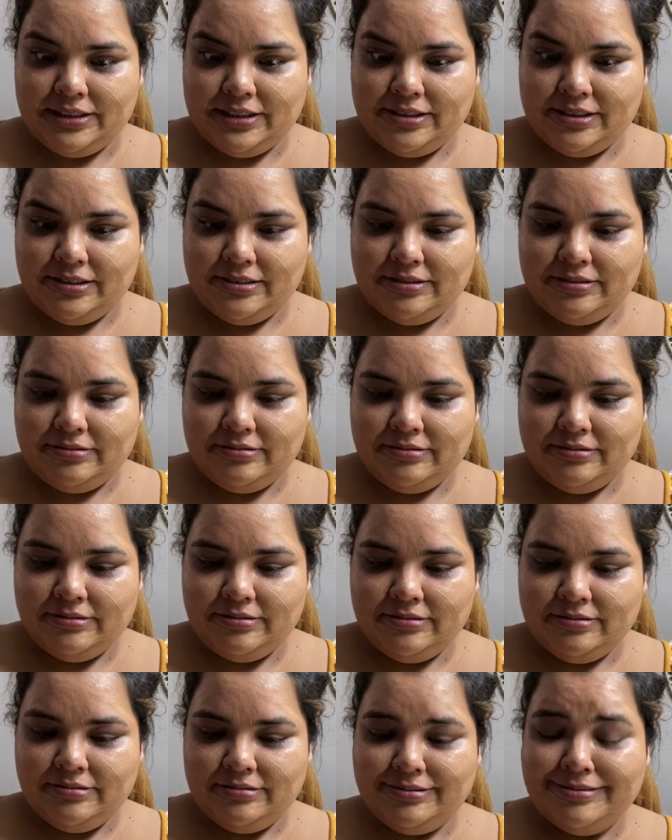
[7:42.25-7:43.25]
So
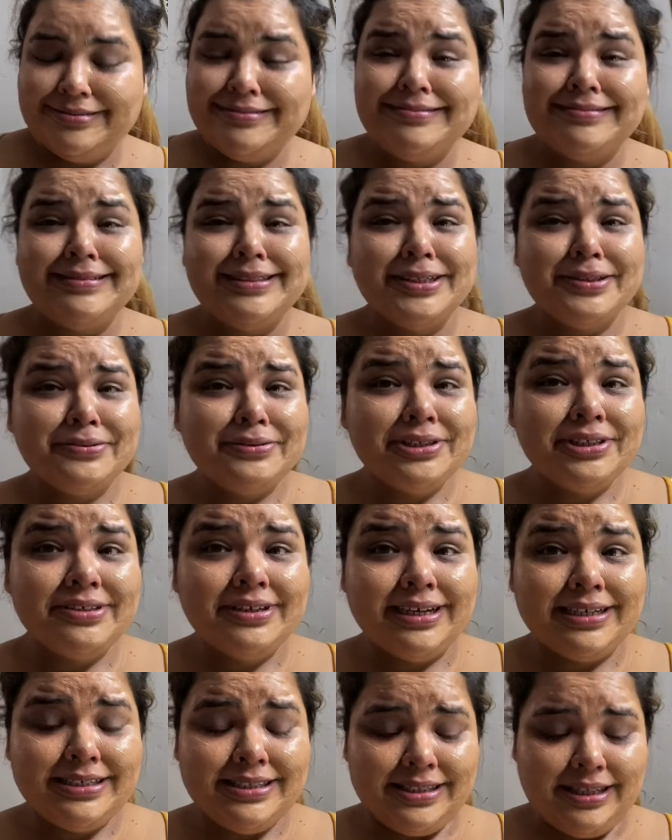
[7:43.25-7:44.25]
what do you
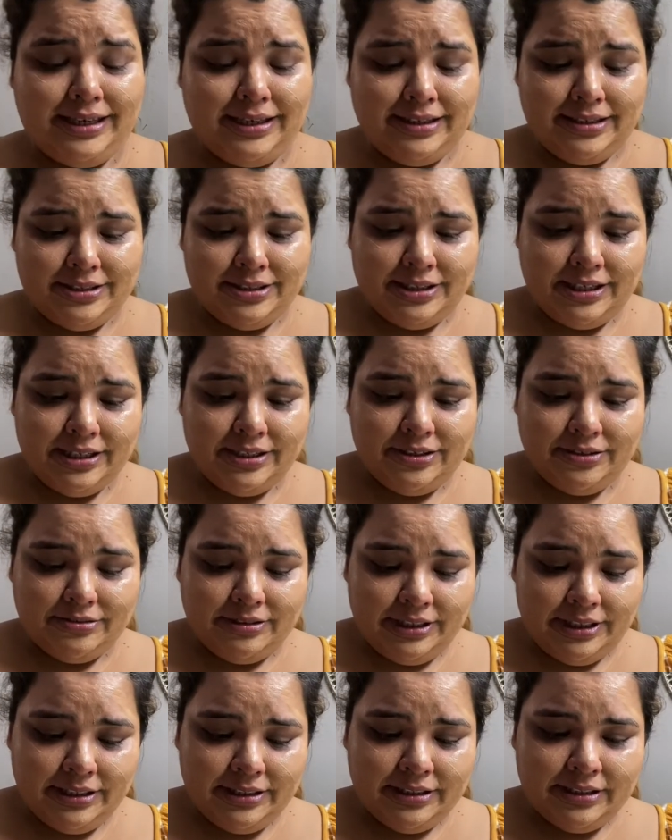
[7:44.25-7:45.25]
guys think? Should I do
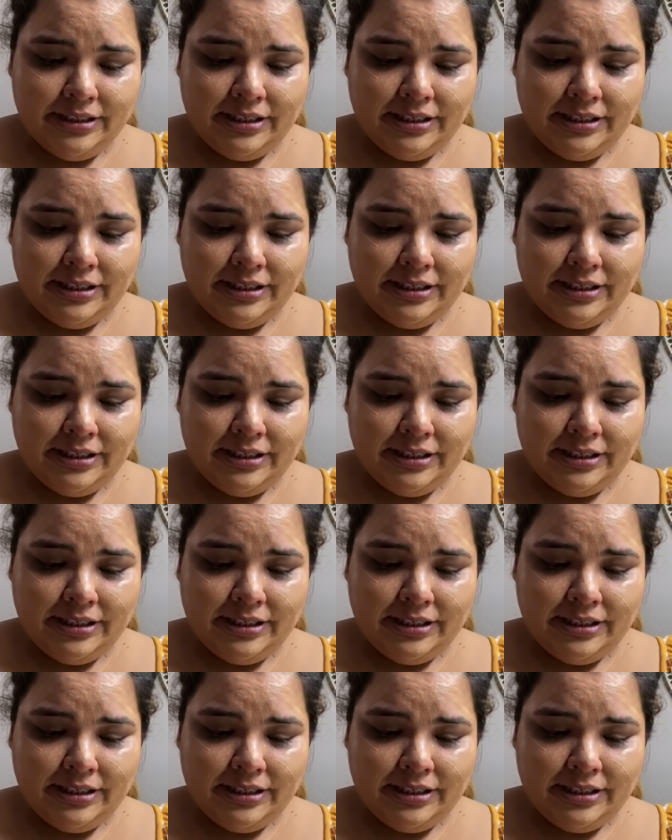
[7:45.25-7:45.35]
it?